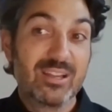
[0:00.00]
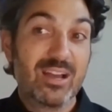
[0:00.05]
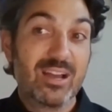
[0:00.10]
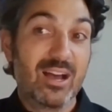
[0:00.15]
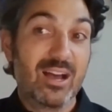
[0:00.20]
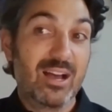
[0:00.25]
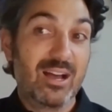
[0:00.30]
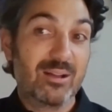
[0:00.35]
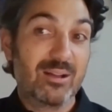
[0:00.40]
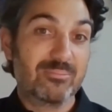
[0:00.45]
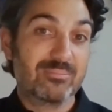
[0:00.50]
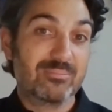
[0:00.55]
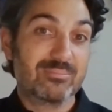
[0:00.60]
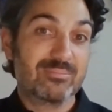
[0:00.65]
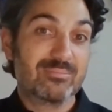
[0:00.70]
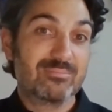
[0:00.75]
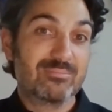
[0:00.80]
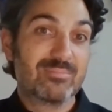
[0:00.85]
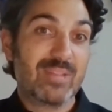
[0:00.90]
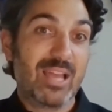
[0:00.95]
um,
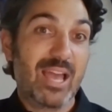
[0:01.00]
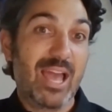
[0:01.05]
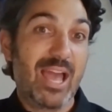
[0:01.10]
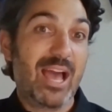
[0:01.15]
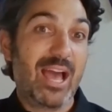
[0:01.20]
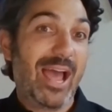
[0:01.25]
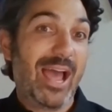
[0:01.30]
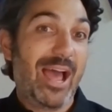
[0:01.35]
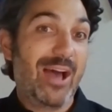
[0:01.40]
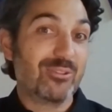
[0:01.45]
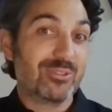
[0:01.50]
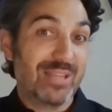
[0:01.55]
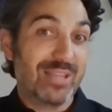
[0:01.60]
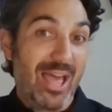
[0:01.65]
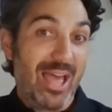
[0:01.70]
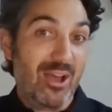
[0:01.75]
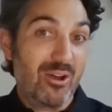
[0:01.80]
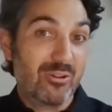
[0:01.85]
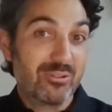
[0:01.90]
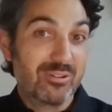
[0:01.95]
out
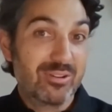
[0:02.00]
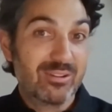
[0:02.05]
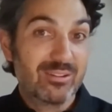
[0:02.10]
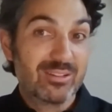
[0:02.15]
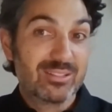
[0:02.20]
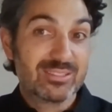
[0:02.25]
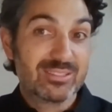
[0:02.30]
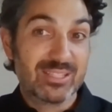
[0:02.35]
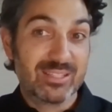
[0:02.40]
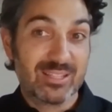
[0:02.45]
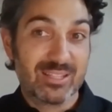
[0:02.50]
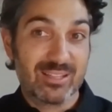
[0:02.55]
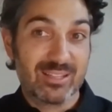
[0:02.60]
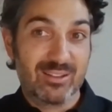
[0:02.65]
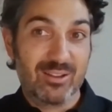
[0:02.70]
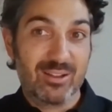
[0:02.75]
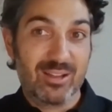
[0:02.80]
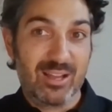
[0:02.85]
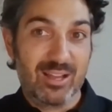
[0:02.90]
loud to the?